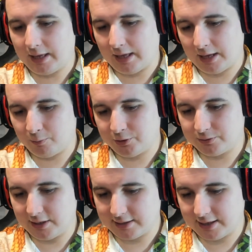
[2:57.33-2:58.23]
And when
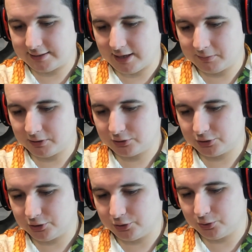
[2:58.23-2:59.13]
you take that
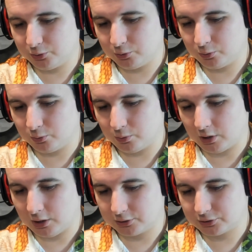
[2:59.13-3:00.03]
damage, you
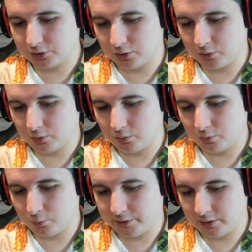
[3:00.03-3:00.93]

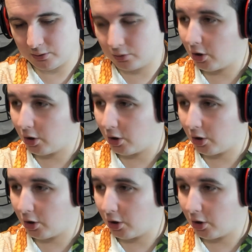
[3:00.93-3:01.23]
also will